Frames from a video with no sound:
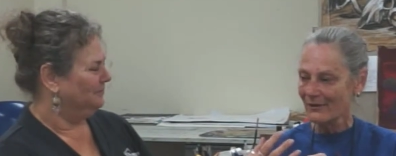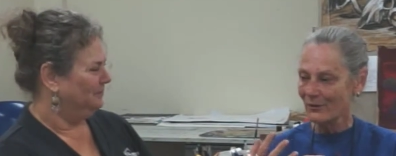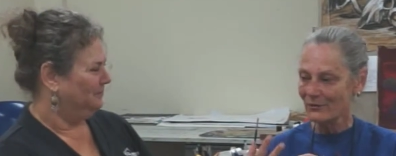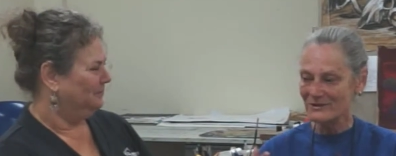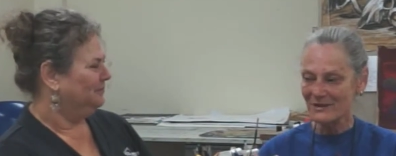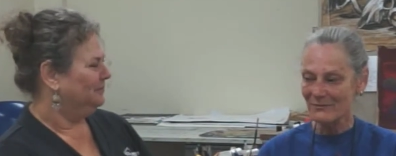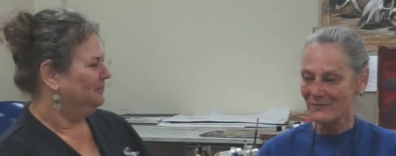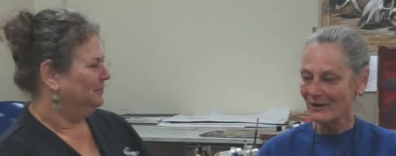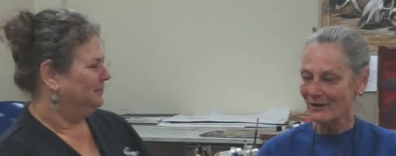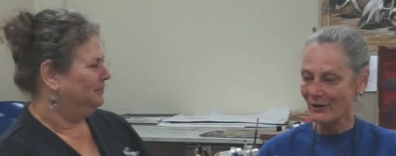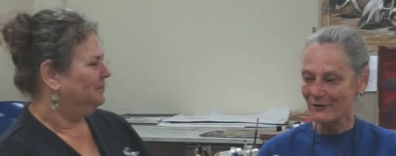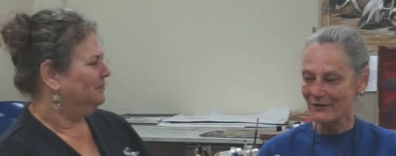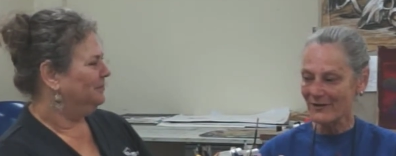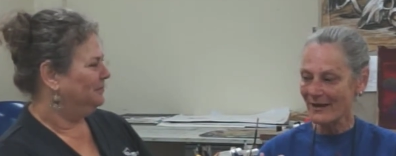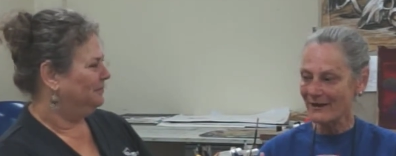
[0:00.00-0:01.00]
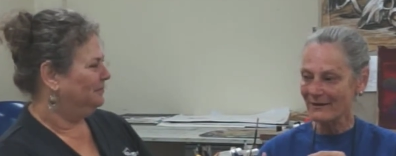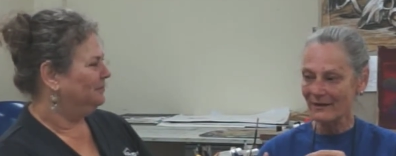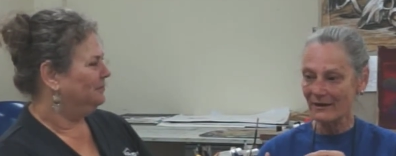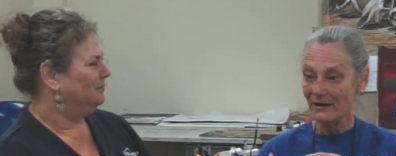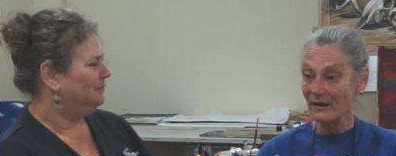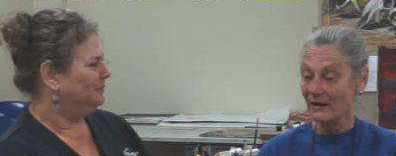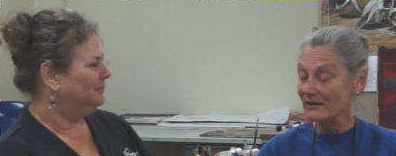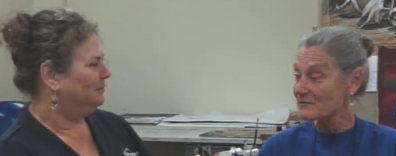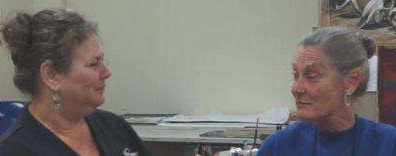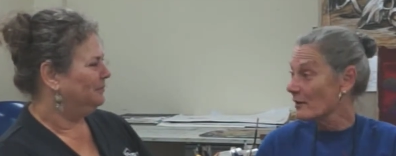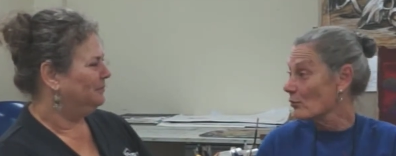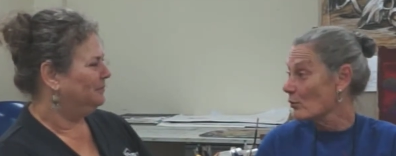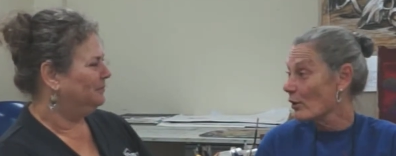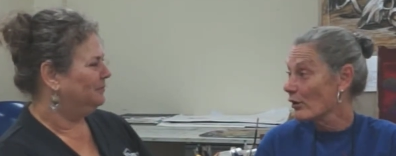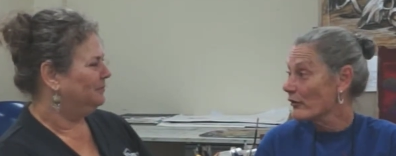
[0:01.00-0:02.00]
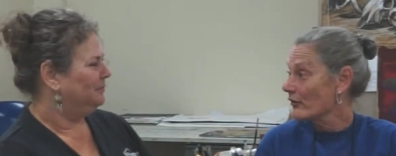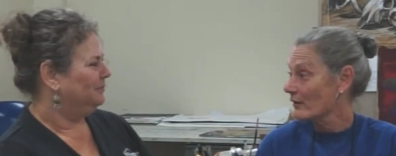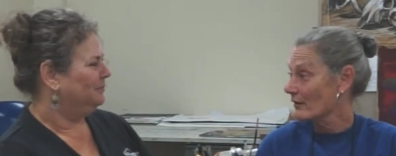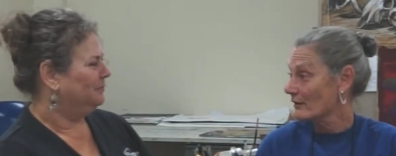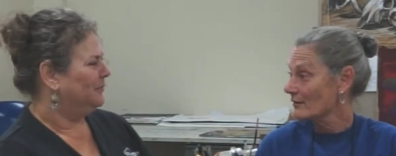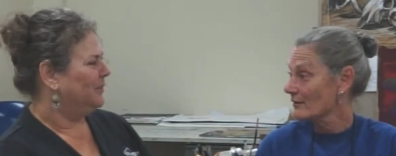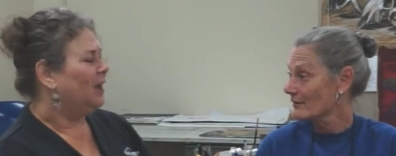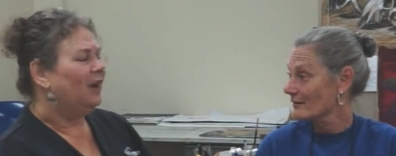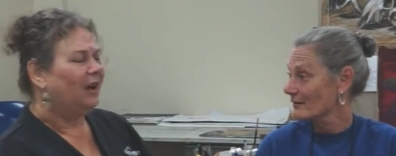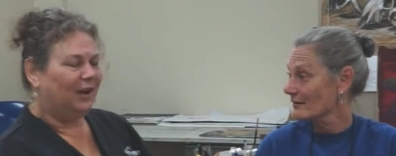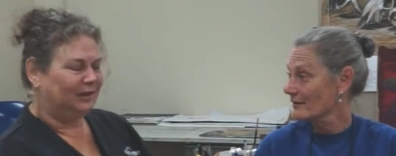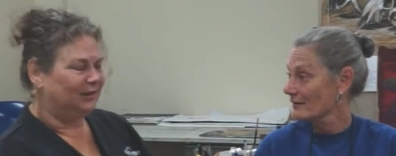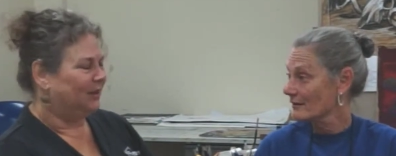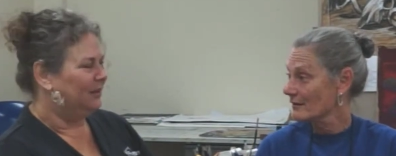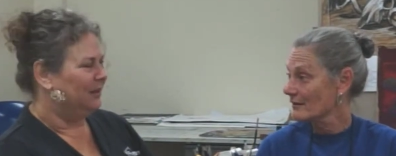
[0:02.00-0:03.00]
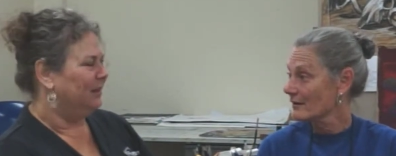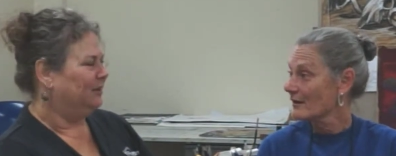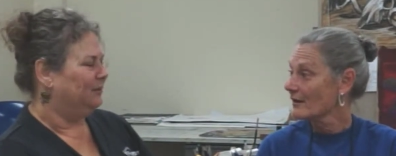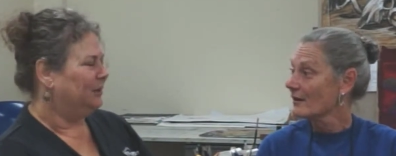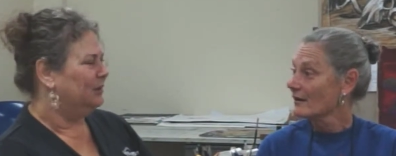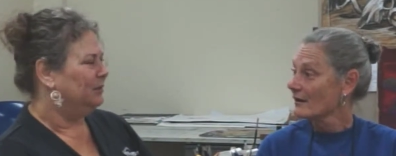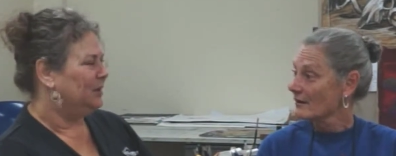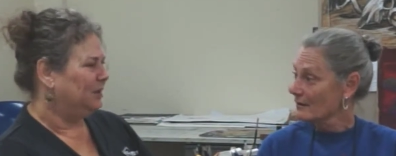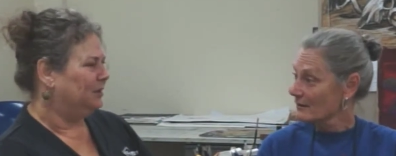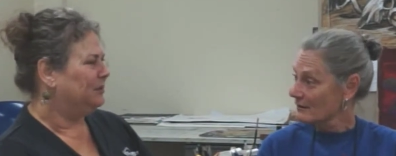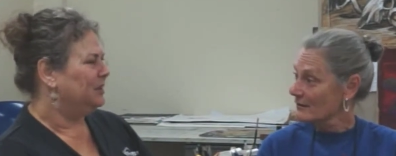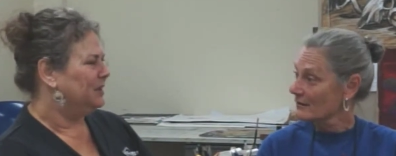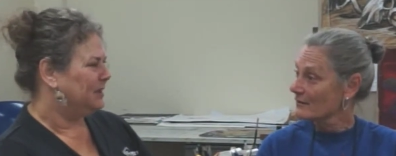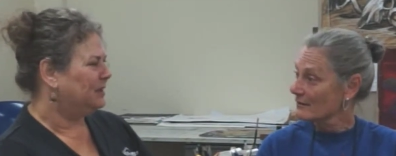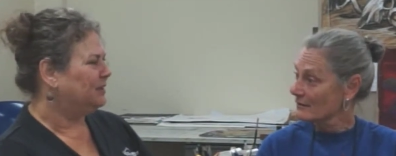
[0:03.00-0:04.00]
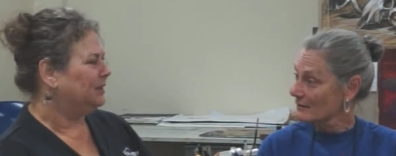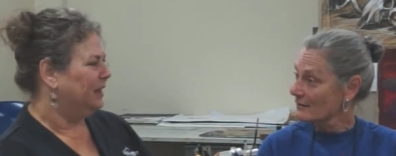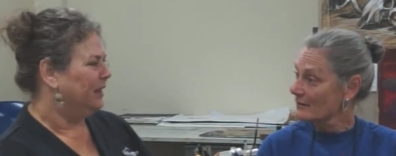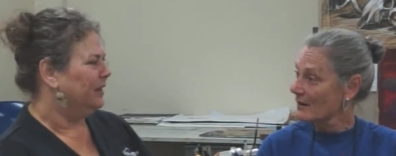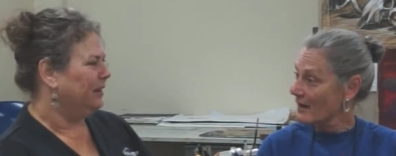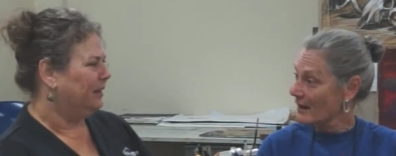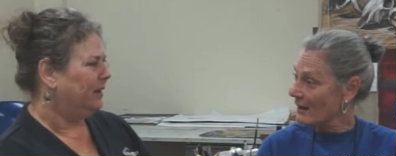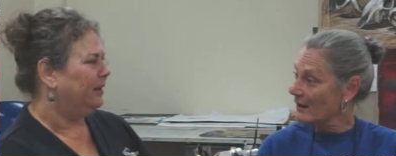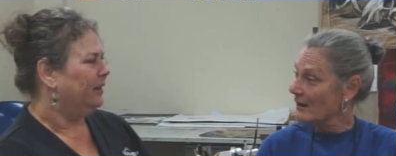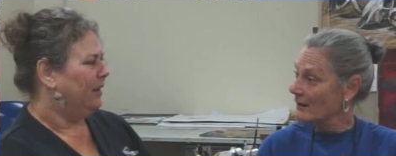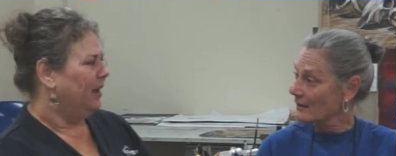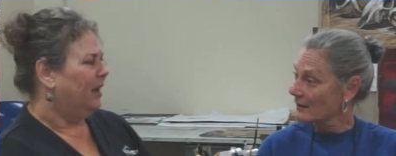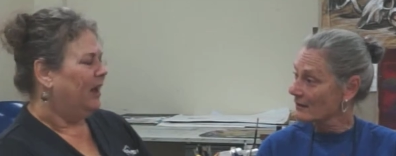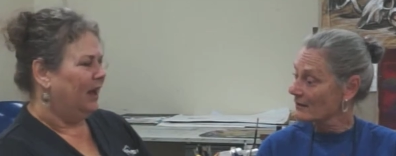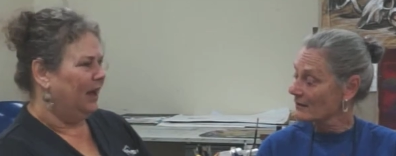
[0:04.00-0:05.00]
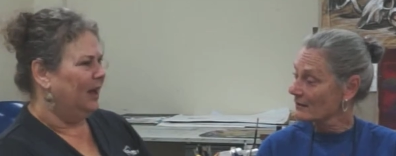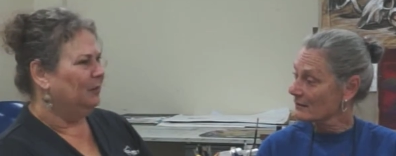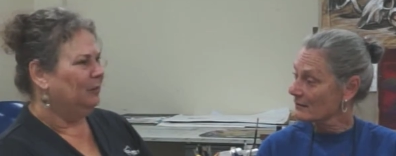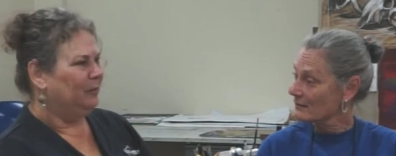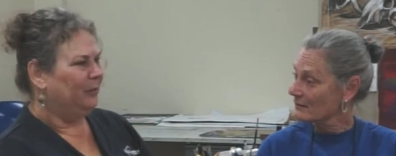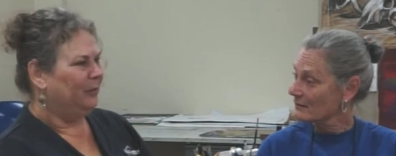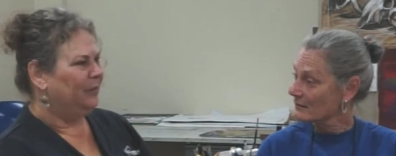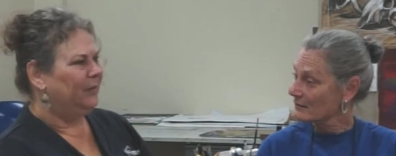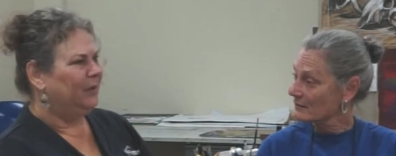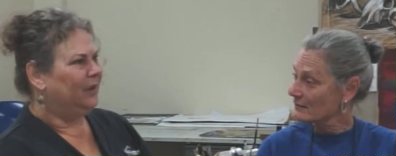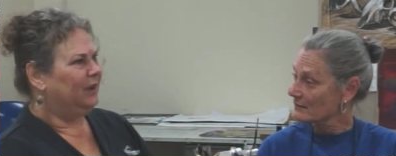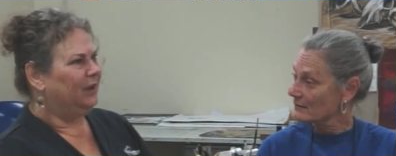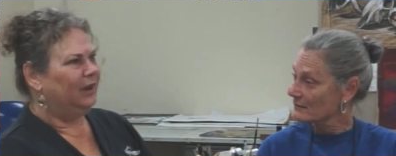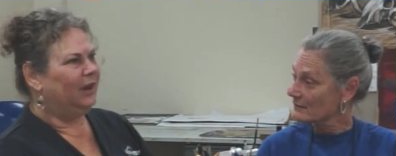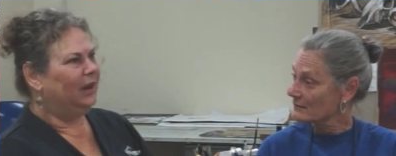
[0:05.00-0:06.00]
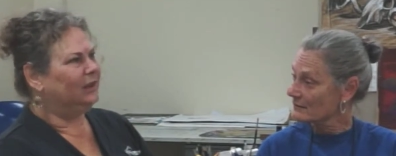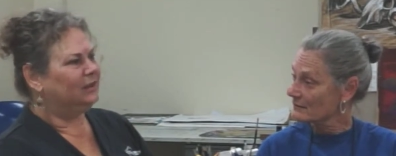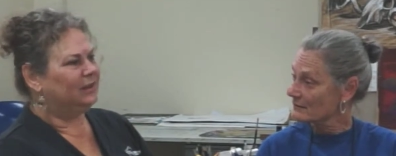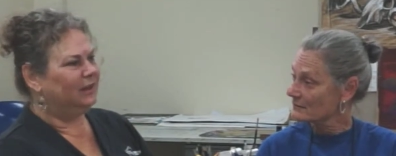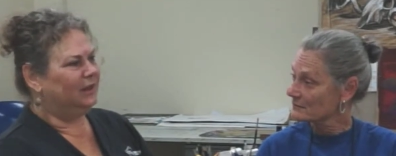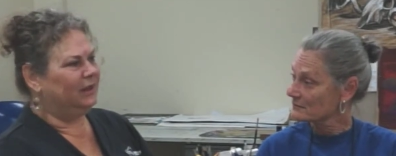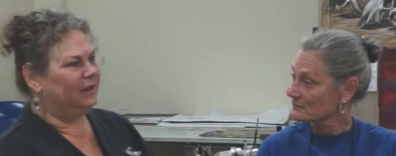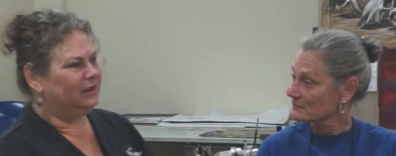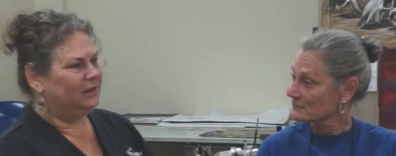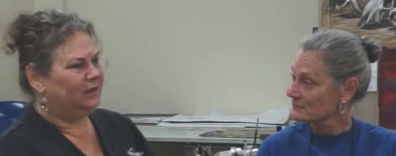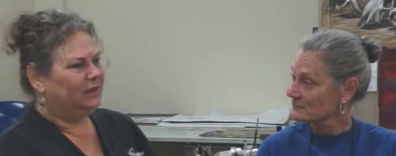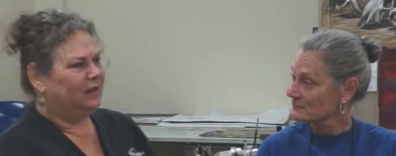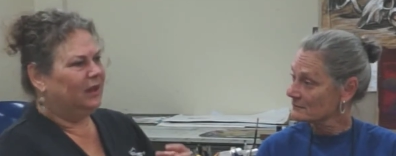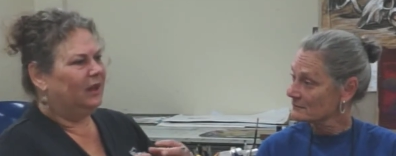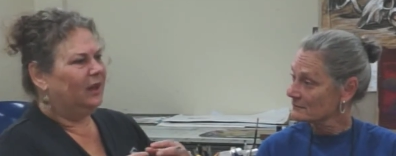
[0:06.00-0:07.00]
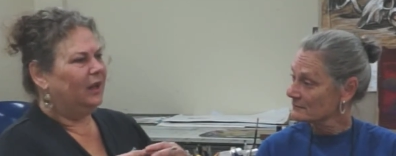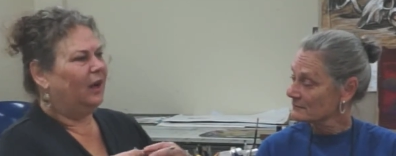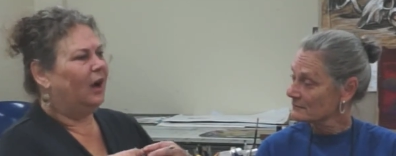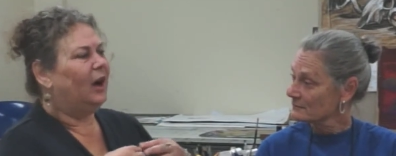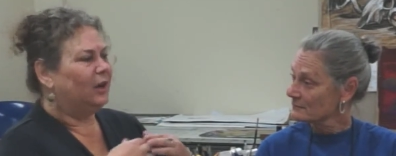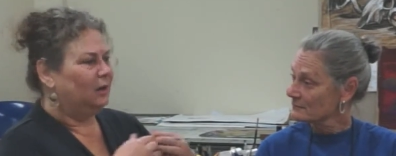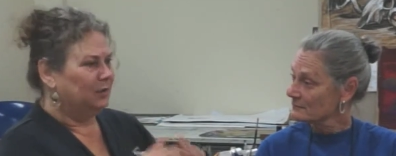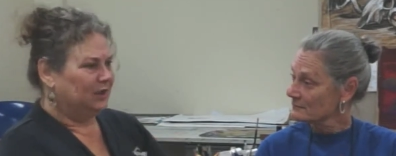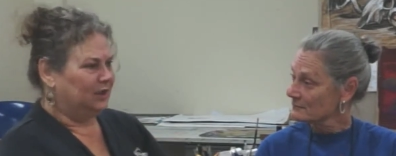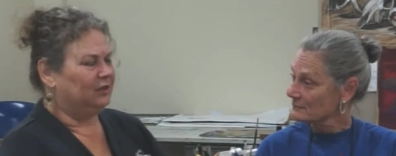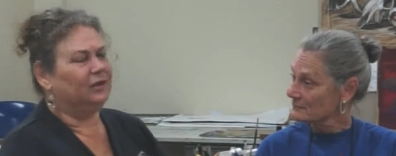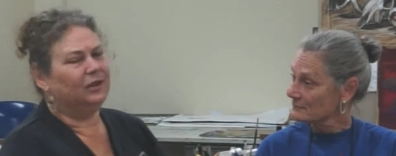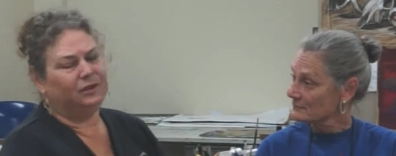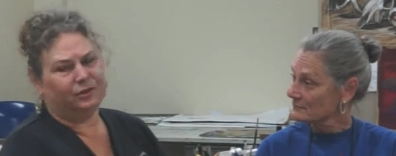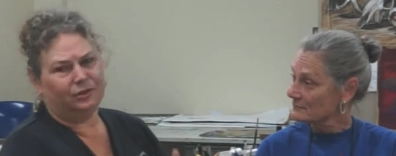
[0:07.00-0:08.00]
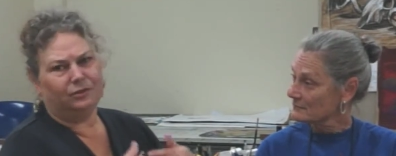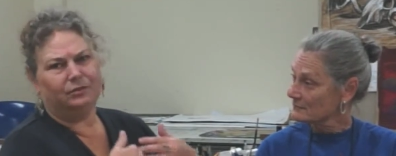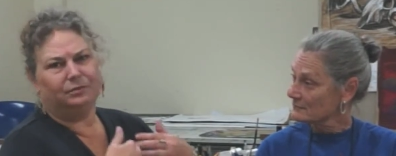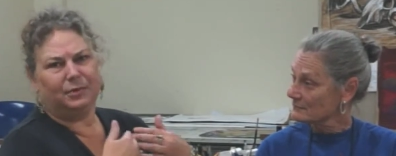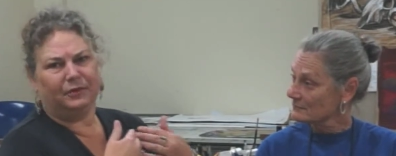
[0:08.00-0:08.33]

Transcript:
Speaker 1: or something like that, it's been worth it.
Speaker 2: I totally agree with you, Kris. Yeah. yeah. Um, it it I always try and do